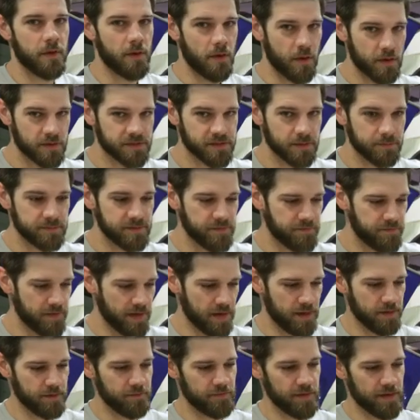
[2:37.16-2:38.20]
There are some
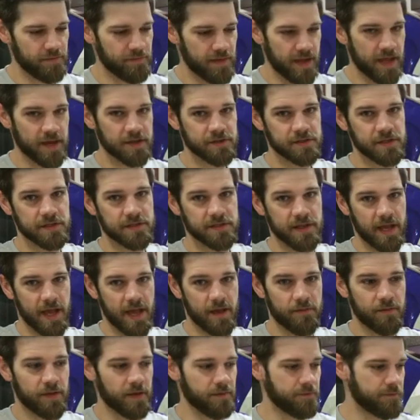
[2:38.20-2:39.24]
definitive advantages to
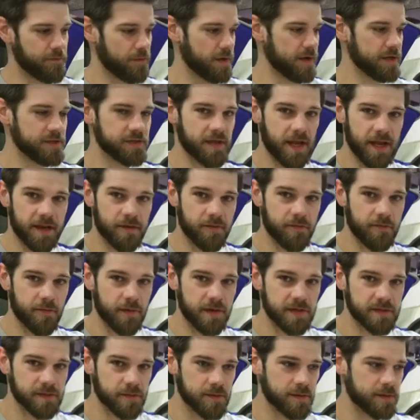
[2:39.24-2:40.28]
having a fridge and a
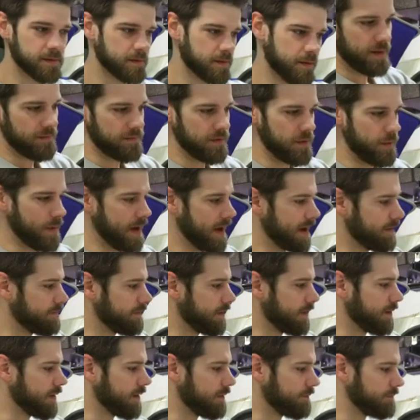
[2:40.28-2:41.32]
freezer. If you have
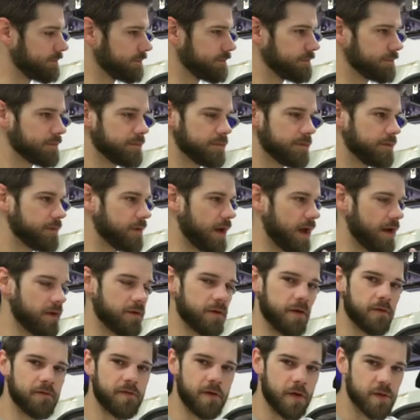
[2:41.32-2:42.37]
I don't
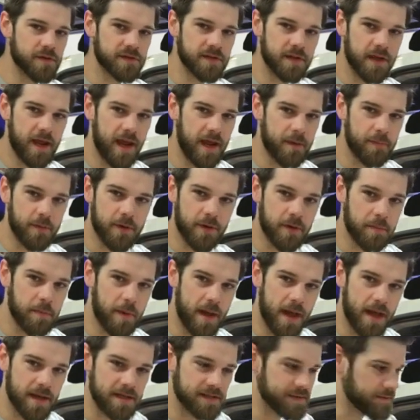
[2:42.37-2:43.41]
know, frozen hamburger
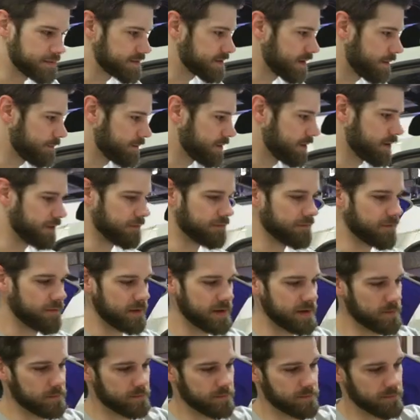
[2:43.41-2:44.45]
patties or something, you
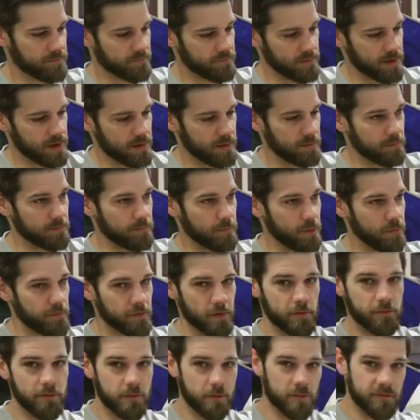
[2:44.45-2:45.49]
can move it
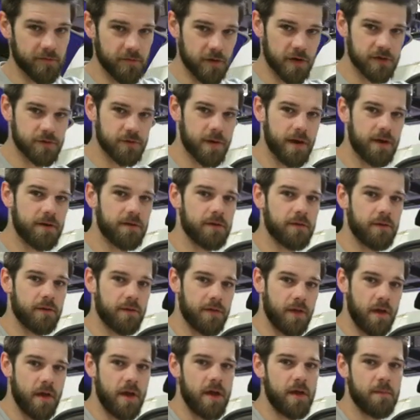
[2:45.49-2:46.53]
over the refrigerator. It'll
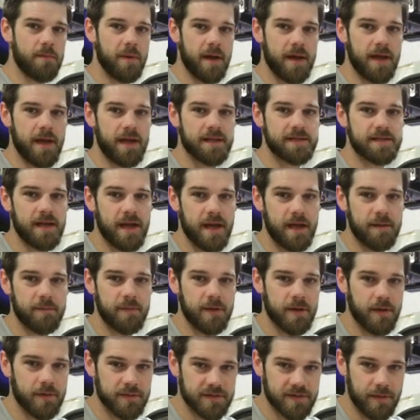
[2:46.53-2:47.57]
thaw out by nighttime,
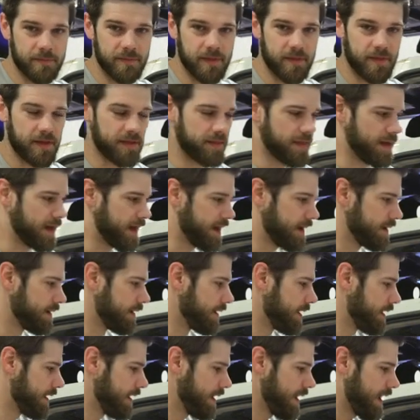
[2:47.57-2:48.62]
you know, something like that.
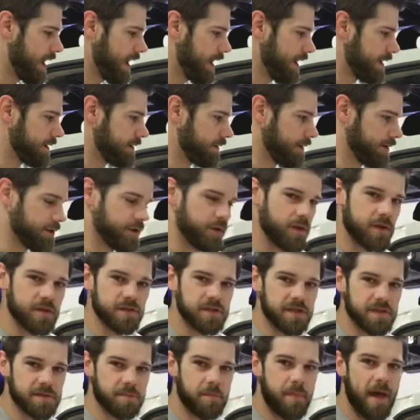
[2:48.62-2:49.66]
And you can
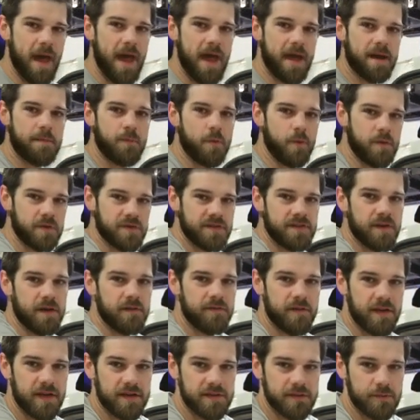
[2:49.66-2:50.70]
just pack more
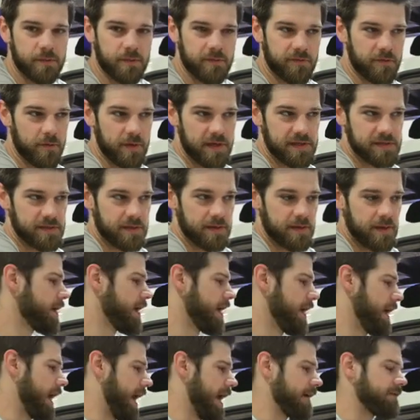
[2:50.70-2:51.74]
stuff into a freezer.
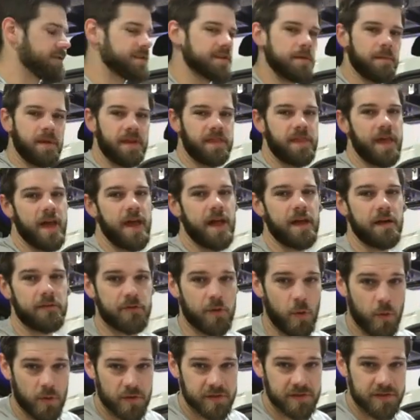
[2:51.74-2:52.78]
Having something like that,
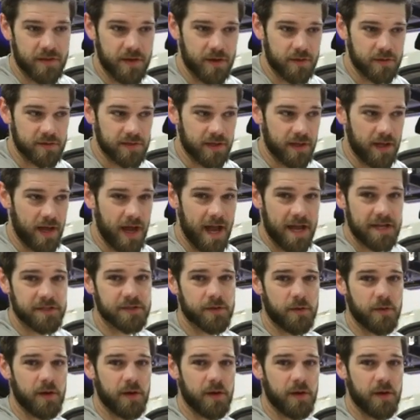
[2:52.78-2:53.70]
of course, there's ice